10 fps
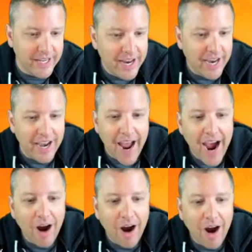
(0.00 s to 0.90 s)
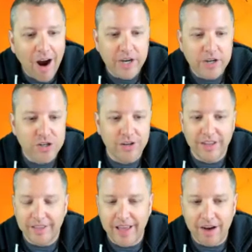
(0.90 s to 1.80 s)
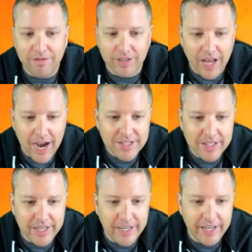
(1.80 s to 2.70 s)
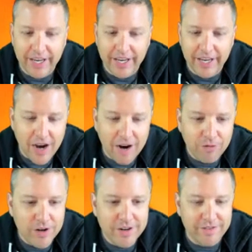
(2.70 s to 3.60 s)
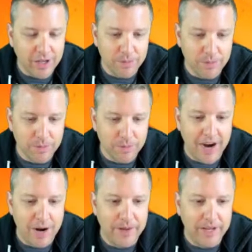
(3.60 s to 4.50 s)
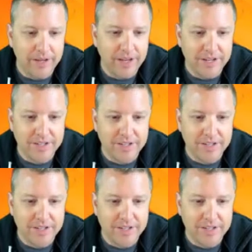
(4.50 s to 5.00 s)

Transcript: and how you make sure that that velocity in your software development environment is